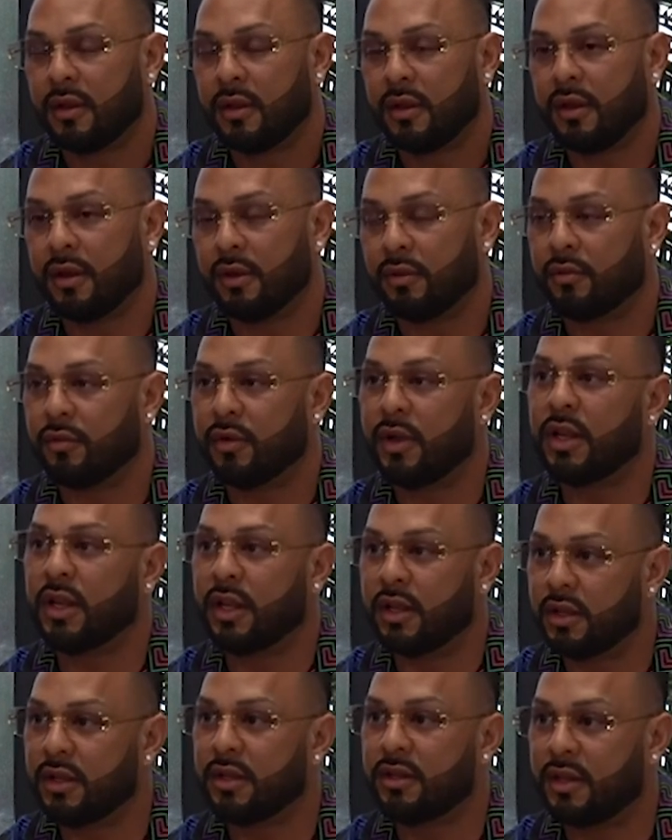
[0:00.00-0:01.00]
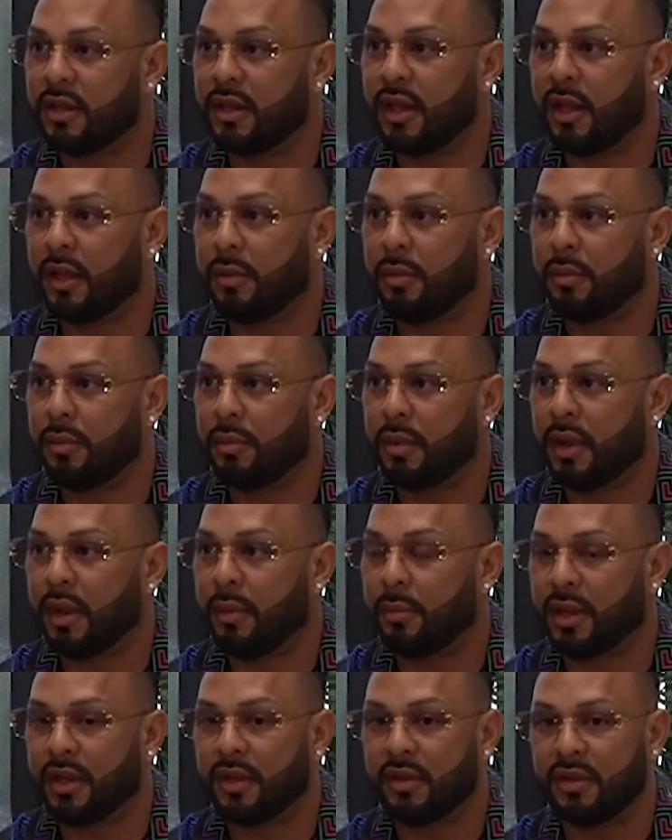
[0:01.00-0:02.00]
you know really good today
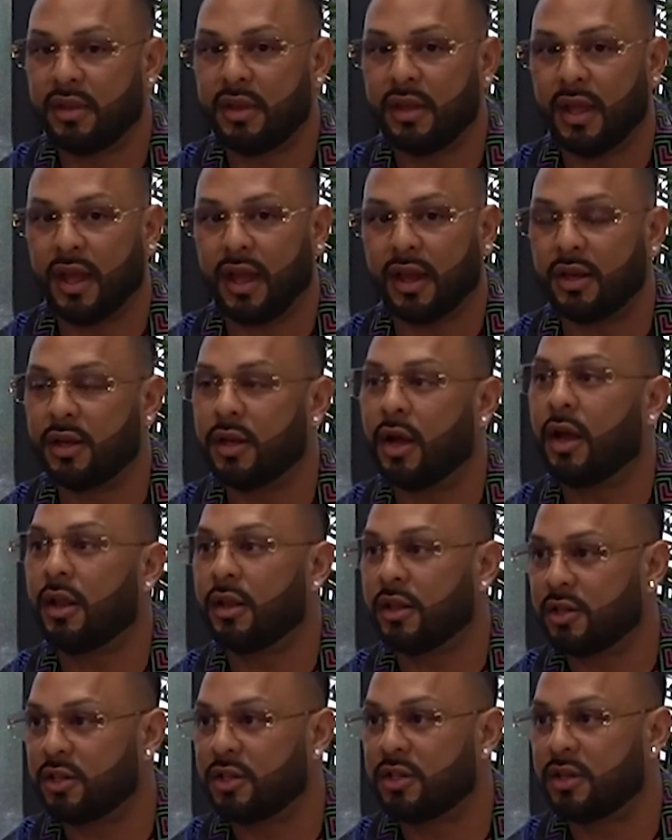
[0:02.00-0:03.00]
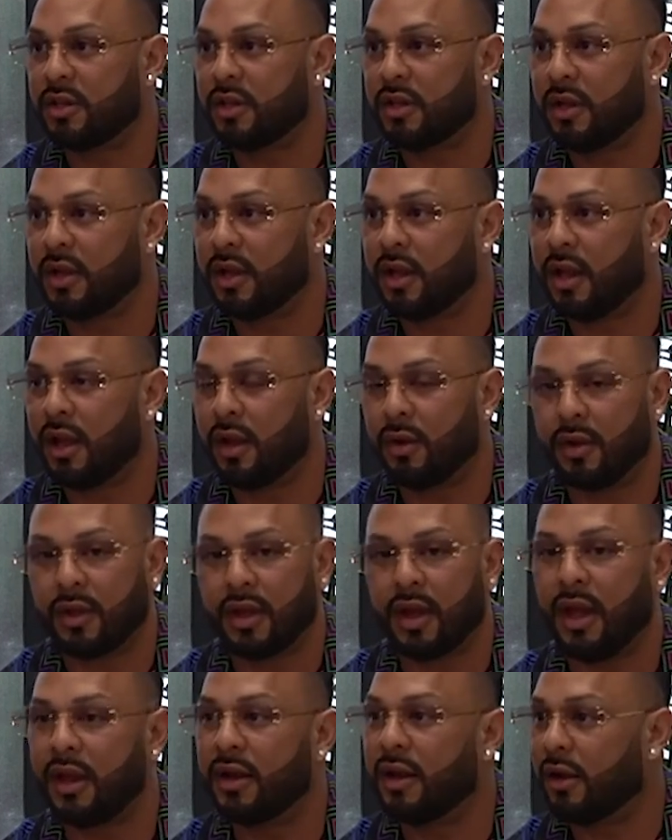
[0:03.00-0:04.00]
because he acknowledged how
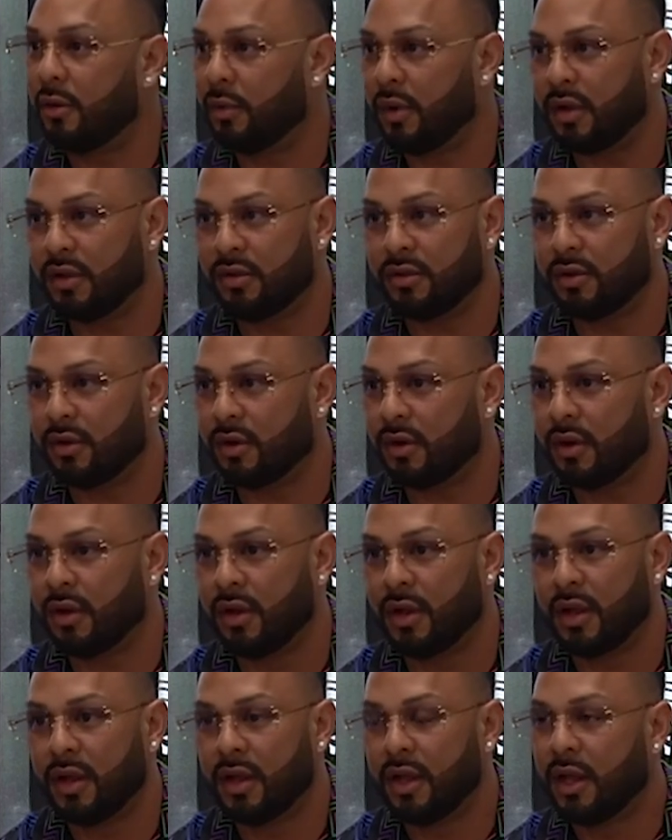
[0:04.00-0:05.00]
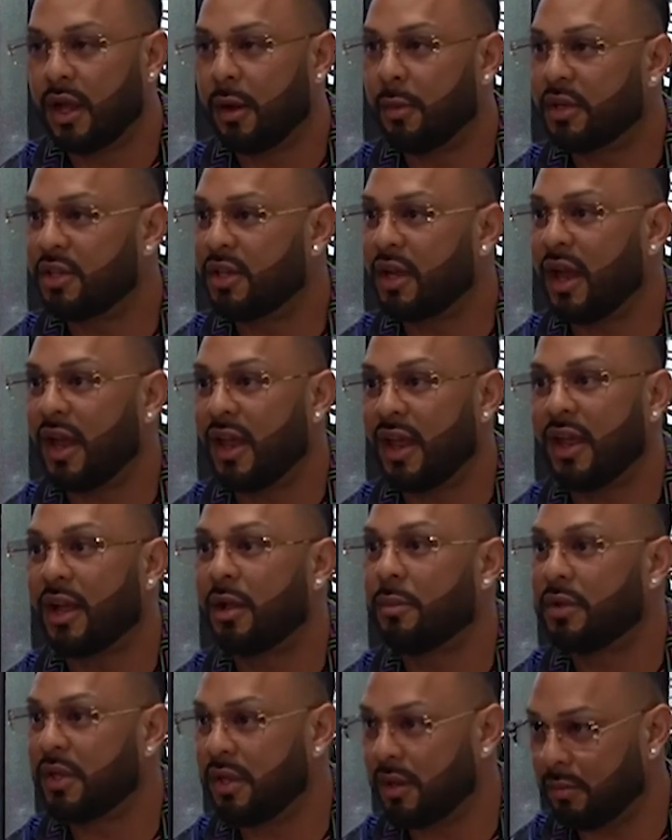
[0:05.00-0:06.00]
kind I was or how much I
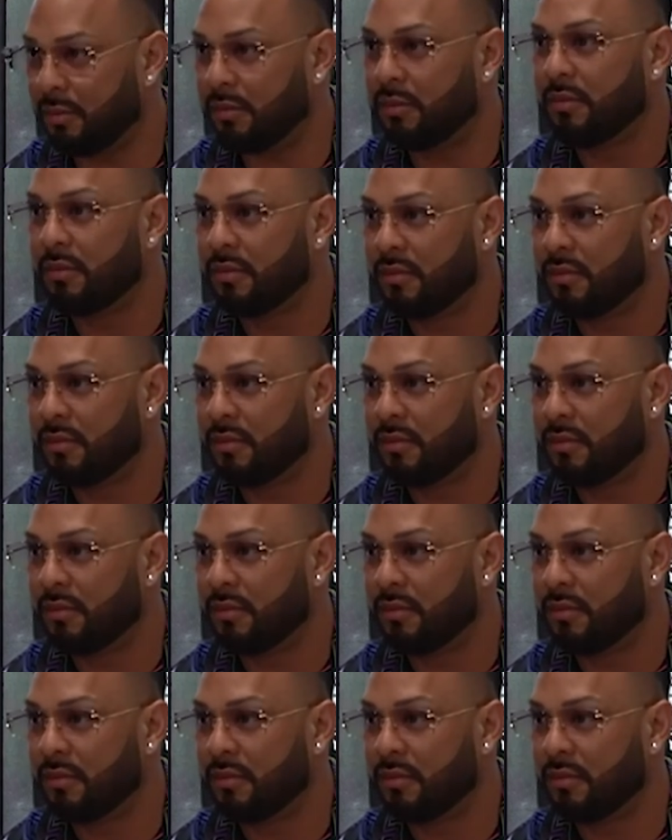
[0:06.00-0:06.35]
helped him.